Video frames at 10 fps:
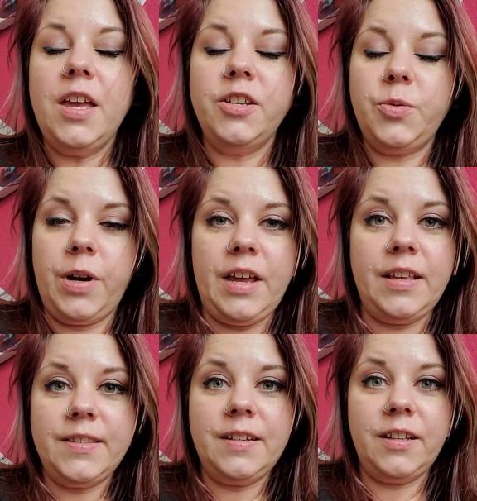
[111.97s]
to where he
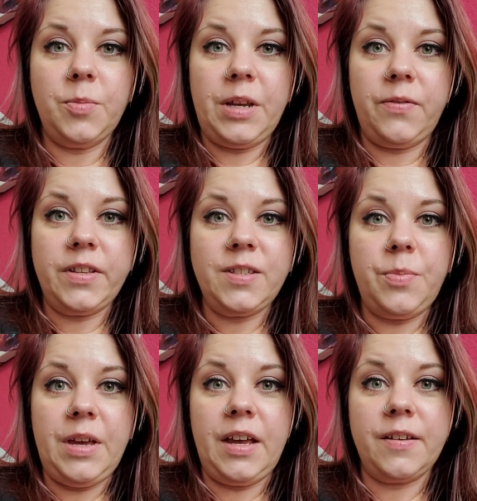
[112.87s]
can still get the benefits of
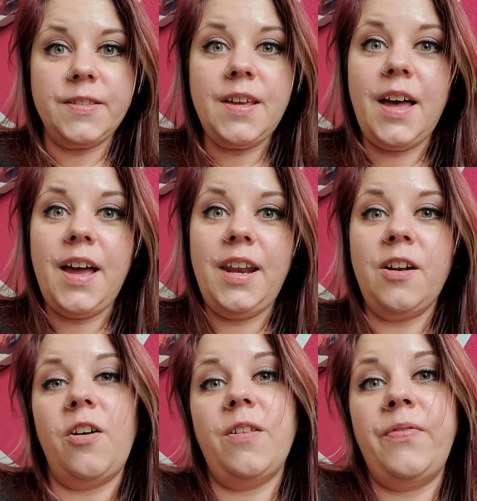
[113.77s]
being outside and
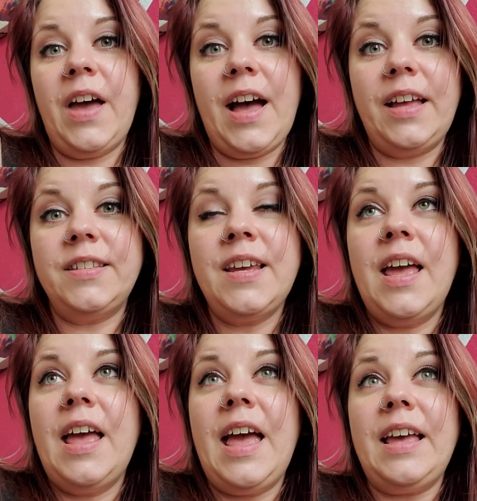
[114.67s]
all of that
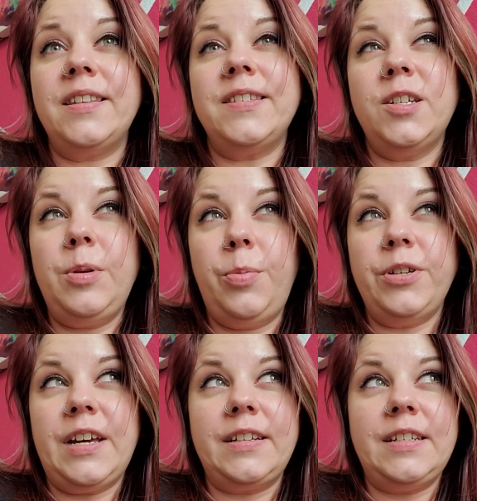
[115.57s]
and still be
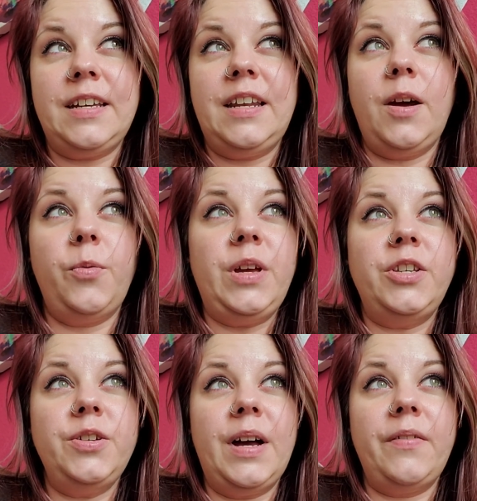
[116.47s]
protected. We
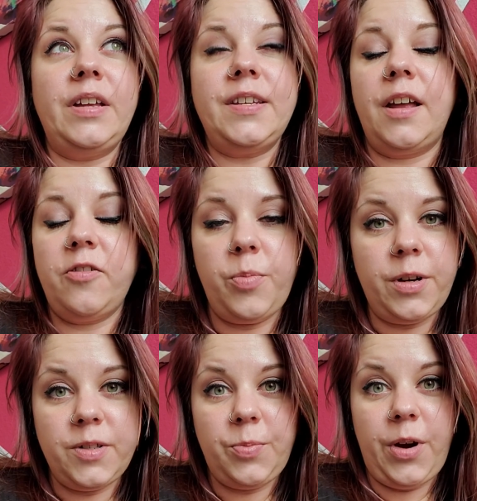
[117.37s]
do have a ton of
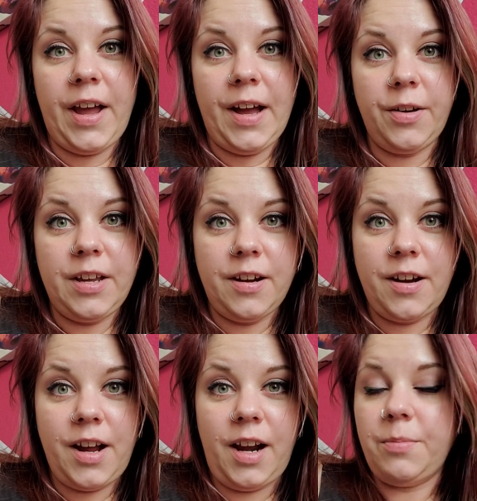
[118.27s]
birds of prey out here,
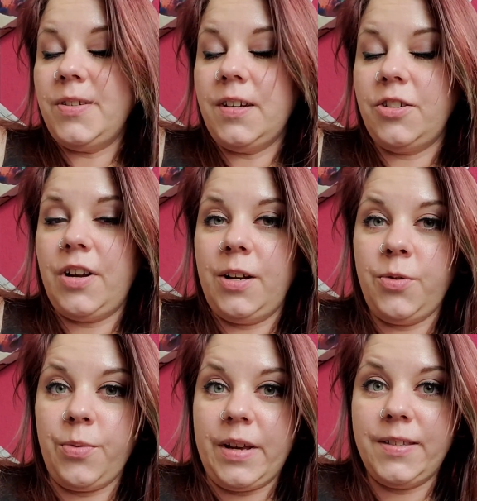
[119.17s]
and I'm just not trying to
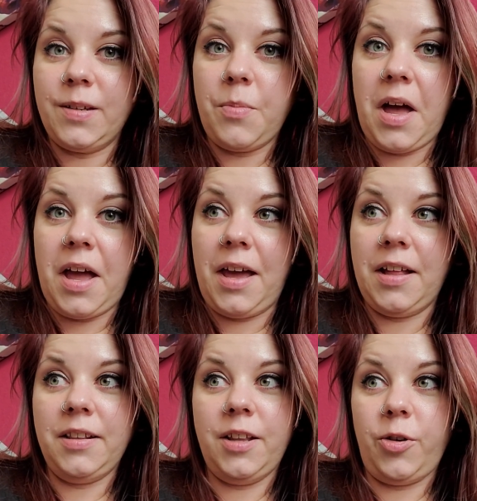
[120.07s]
risk my
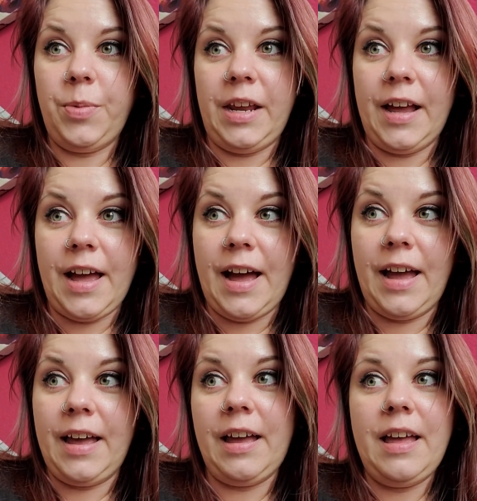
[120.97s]
little bitty
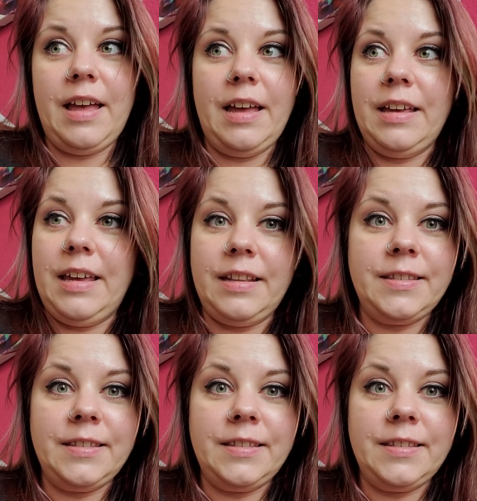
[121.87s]
guy getting